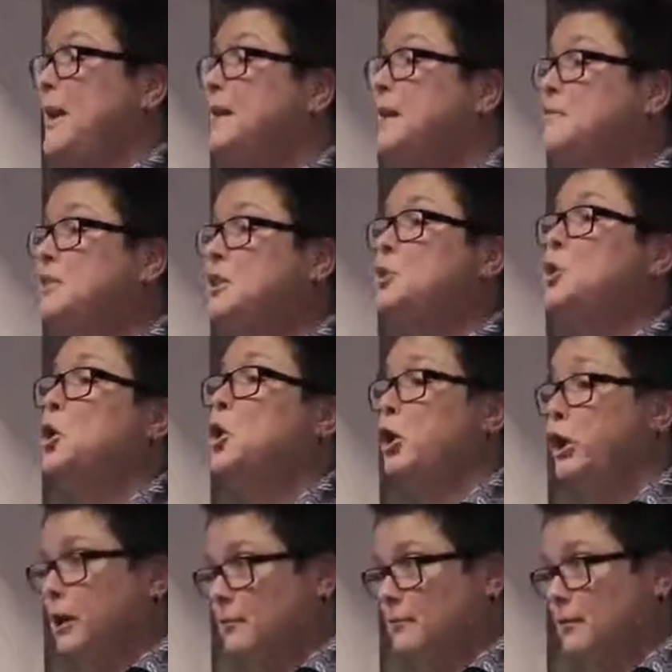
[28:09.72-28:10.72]
I lived in the
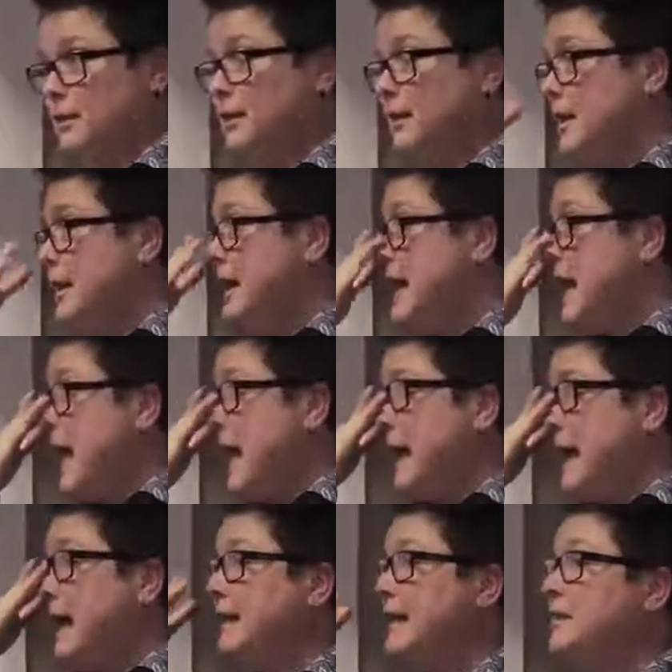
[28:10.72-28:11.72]
hood.
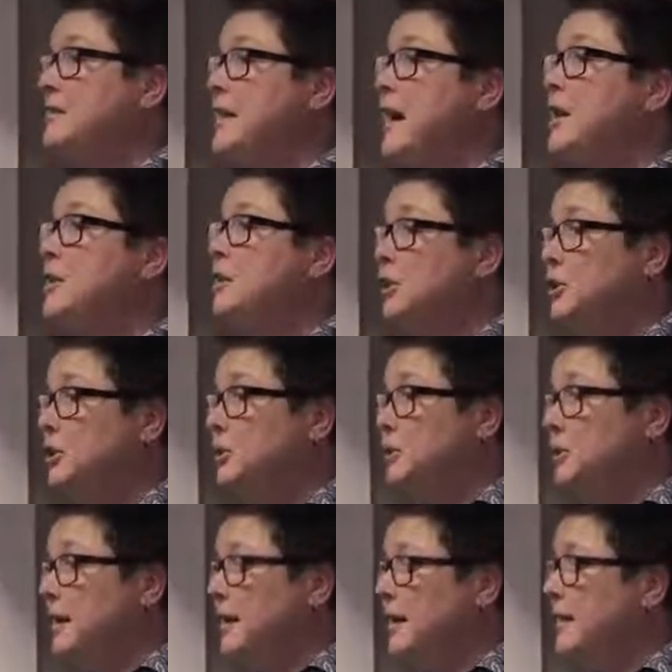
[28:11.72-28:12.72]
and I can tell
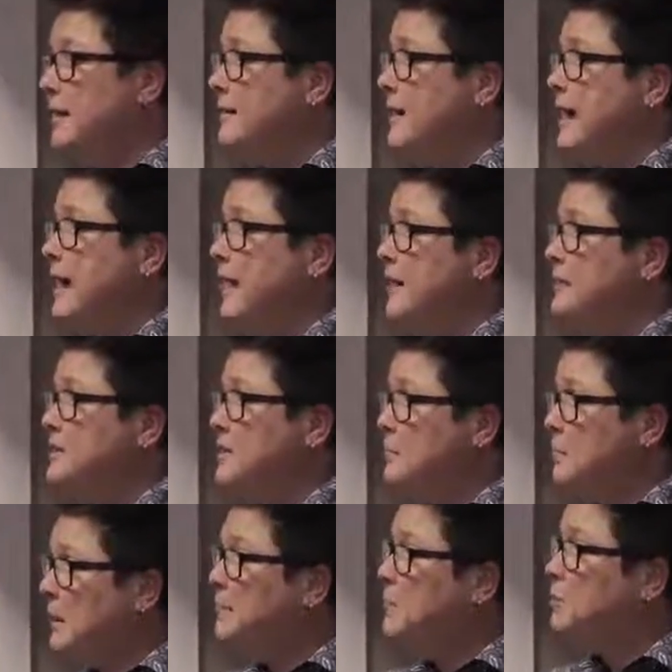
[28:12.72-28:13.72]
you that I've
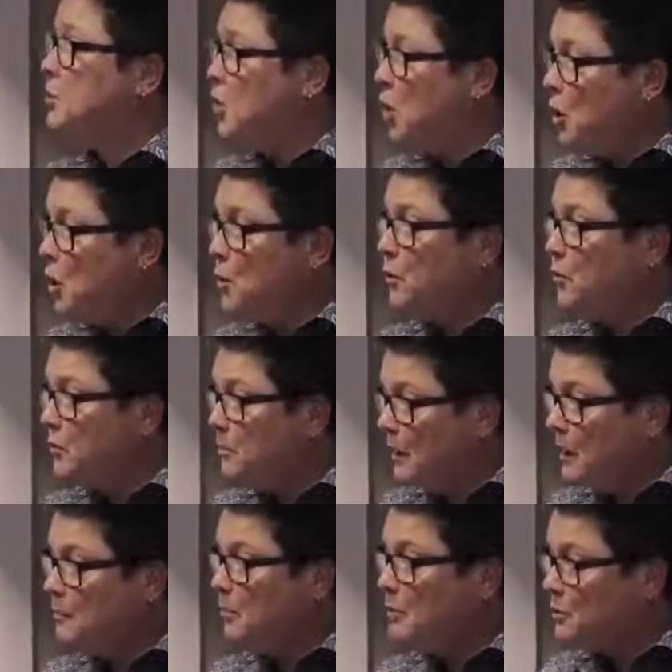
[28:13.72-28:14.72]
seen people go through
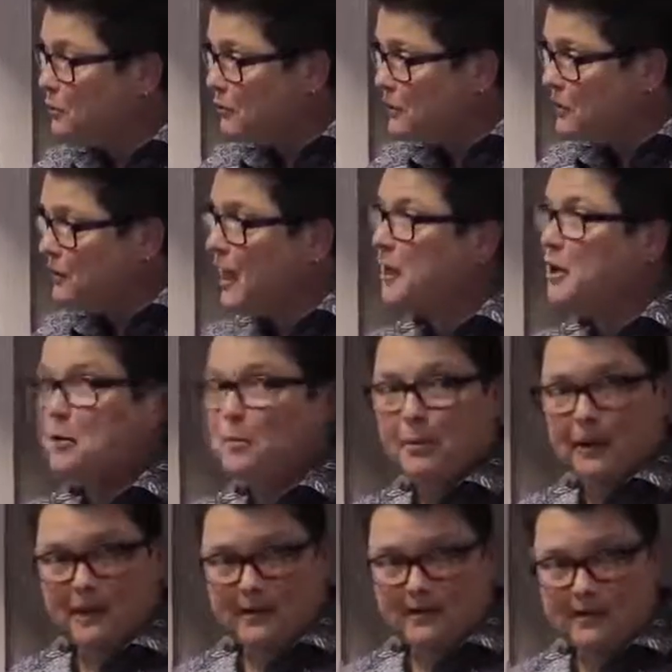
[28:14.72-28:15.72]
people's recycle
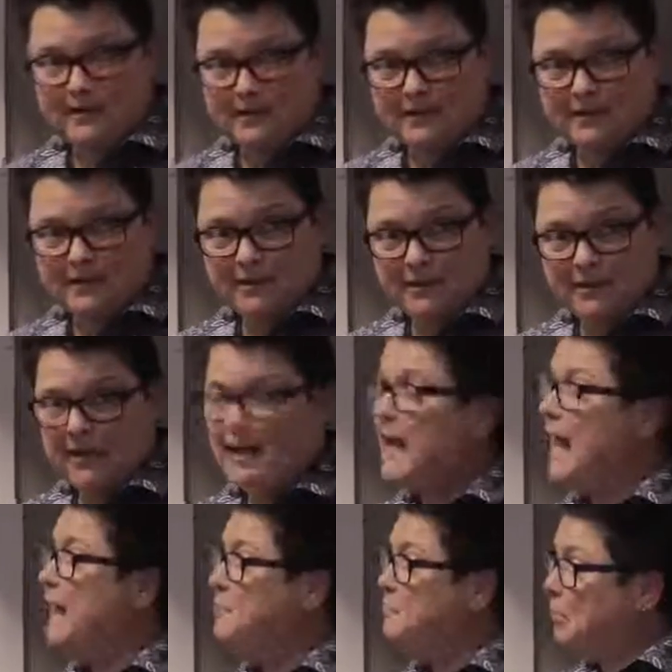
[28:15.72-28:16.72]
bins
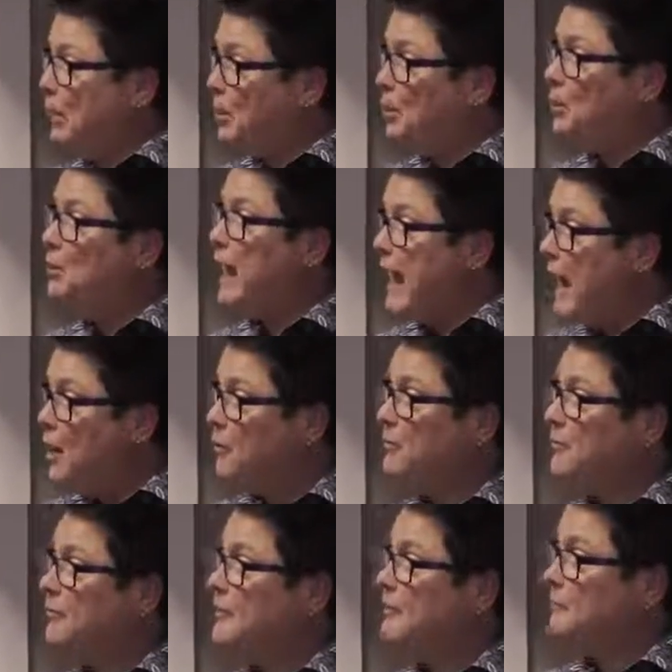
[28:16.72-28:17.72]
and pull
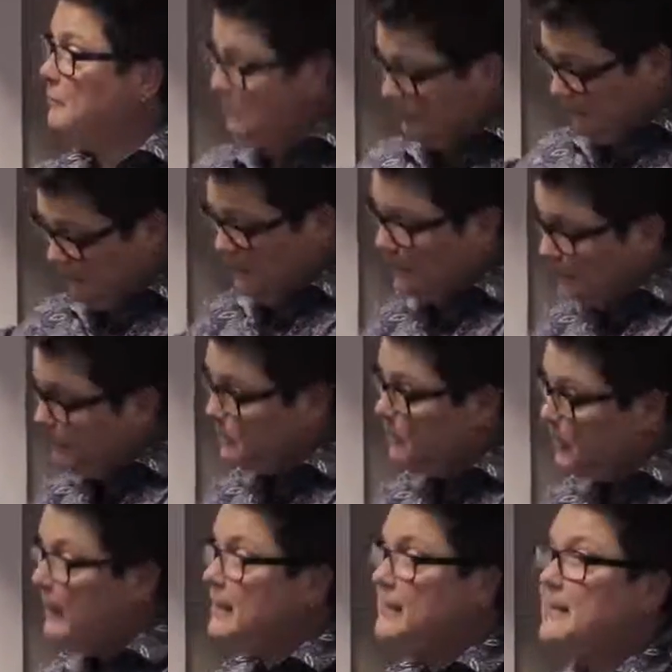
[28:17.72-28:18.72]
out
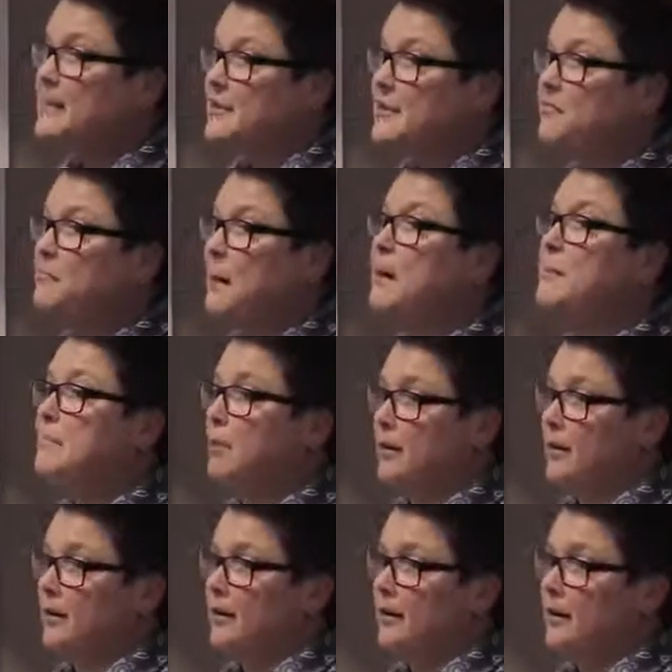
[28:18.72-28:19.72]
pieces of
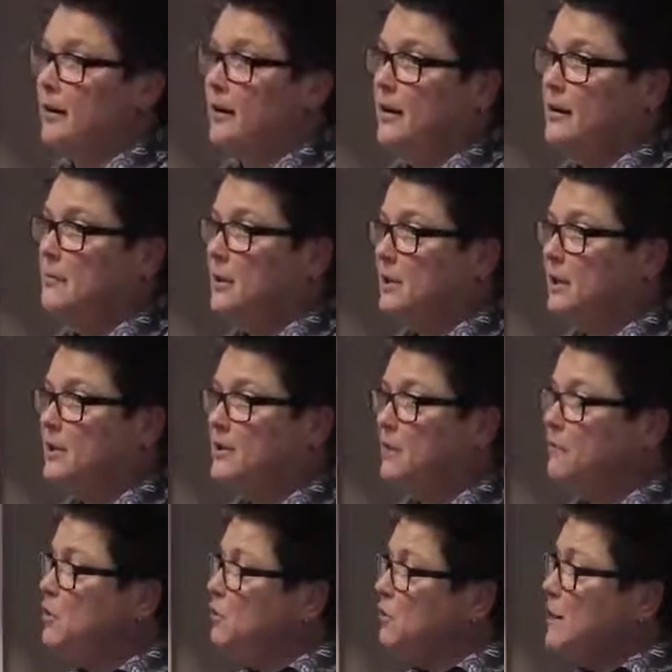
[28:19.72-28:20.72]
paper because
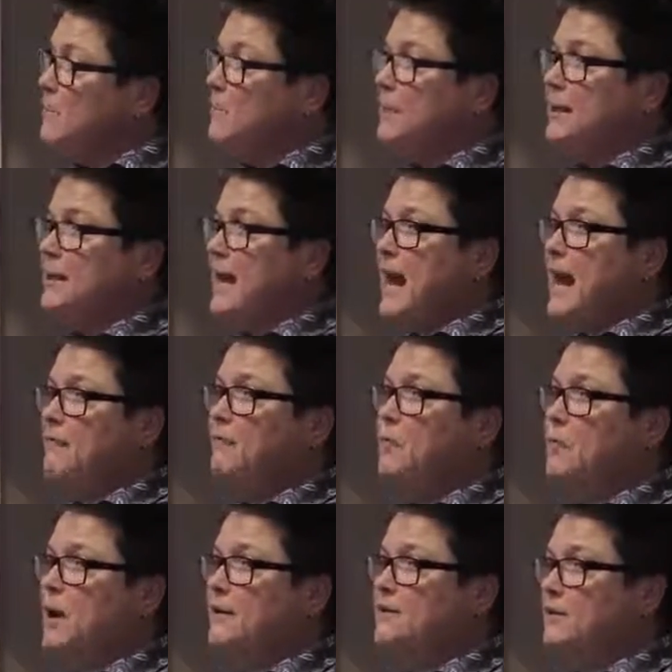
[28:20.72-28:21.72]
if you rip it in half
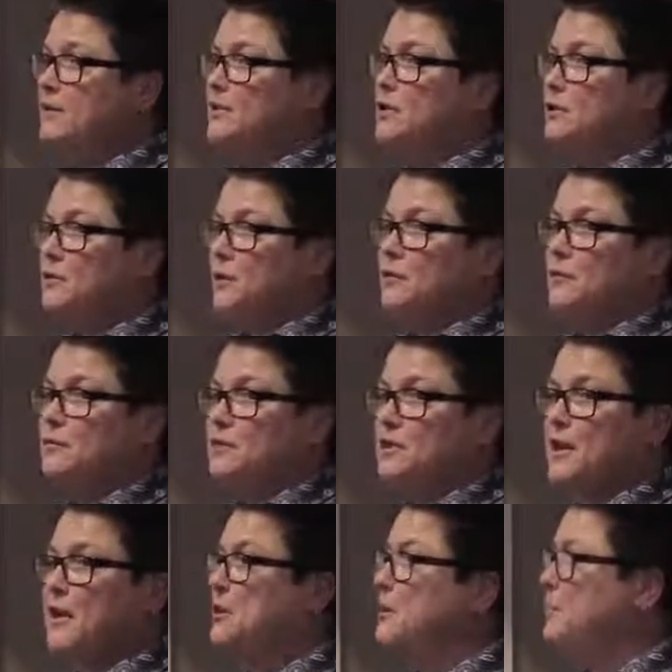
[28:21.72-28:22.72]
once and you throw it in the
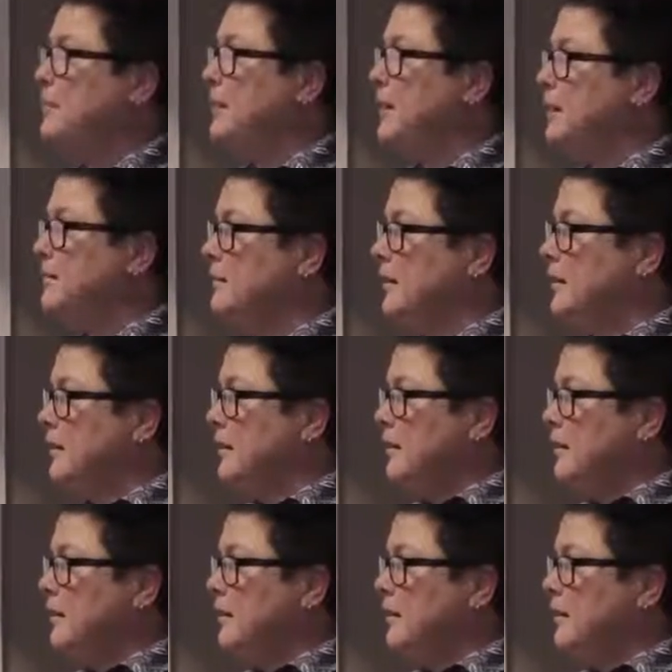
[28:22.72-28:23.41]
recycle bin,